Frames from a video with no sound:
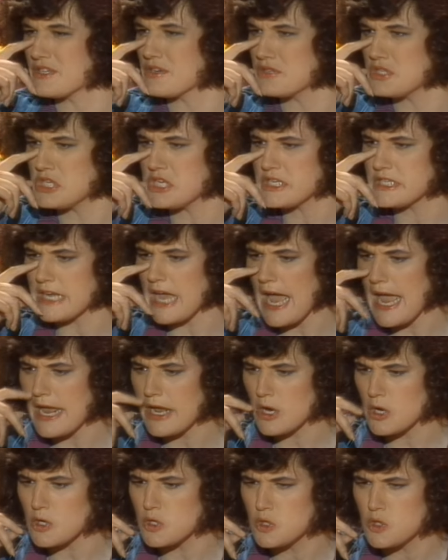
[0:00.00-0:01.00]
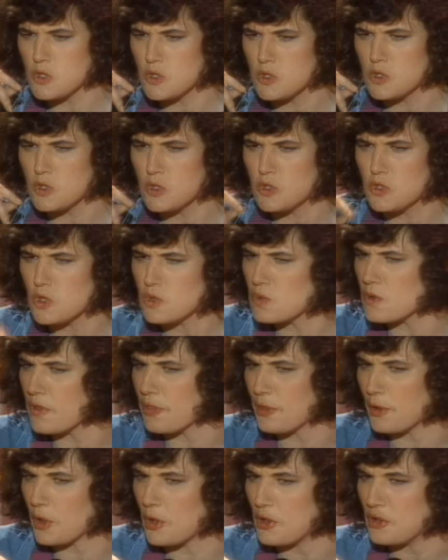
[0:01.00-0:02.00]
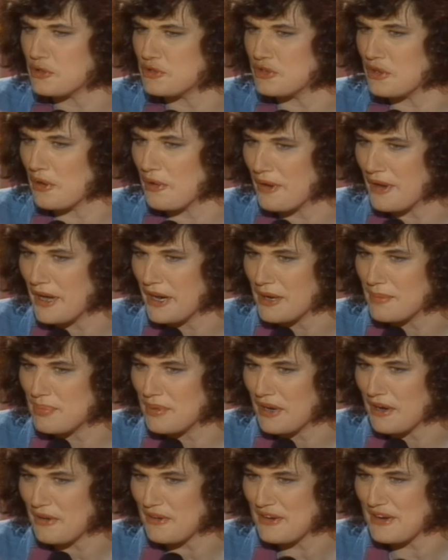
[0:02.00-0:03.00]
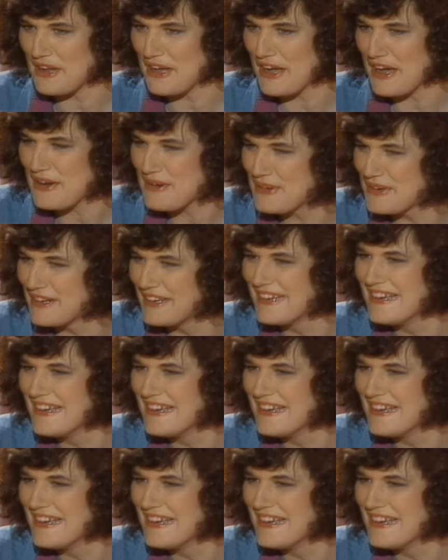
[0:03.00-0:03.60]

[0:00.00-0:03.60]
Go, geez, I could do with a good donut about now.